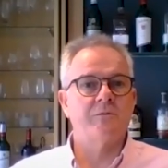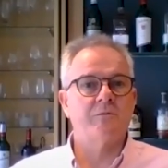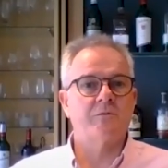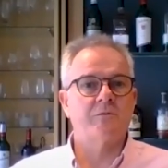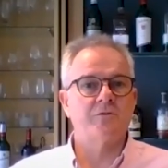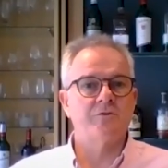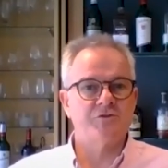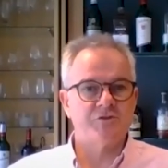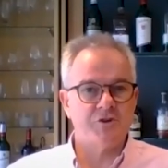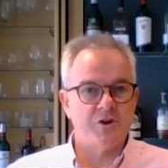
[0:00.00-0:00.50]

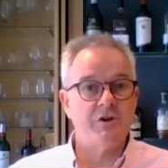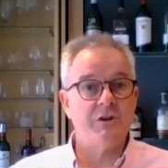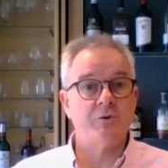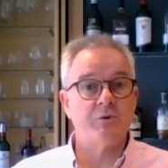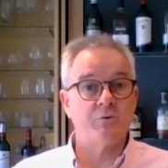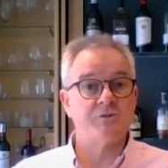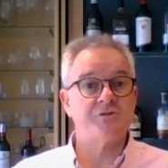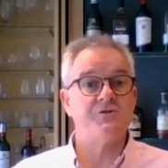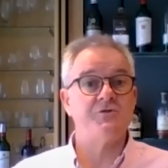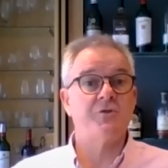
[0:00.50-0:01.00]
controlling
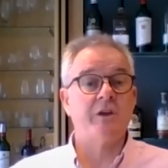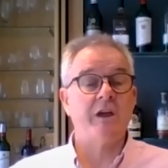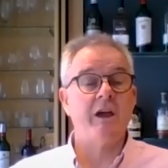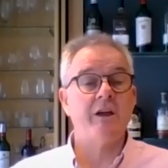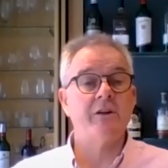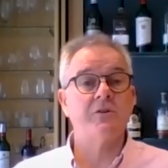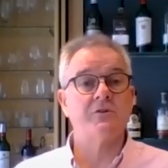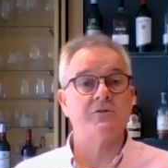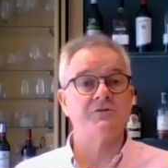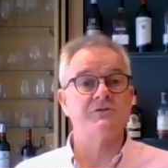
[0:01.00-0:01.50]
what you
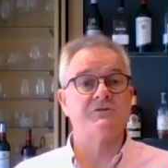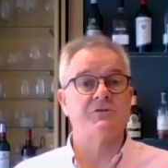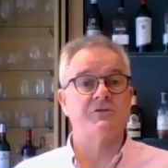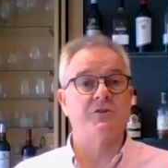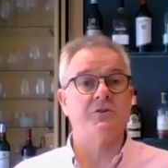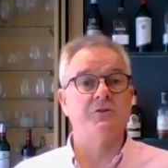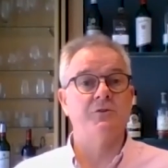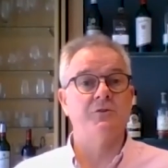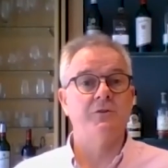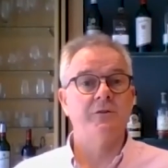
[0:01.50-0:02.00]
can
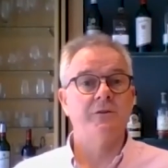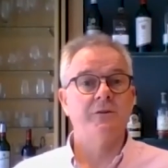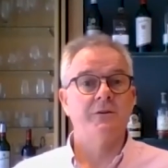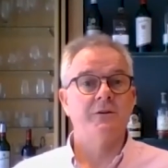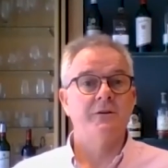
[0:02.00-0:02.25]
control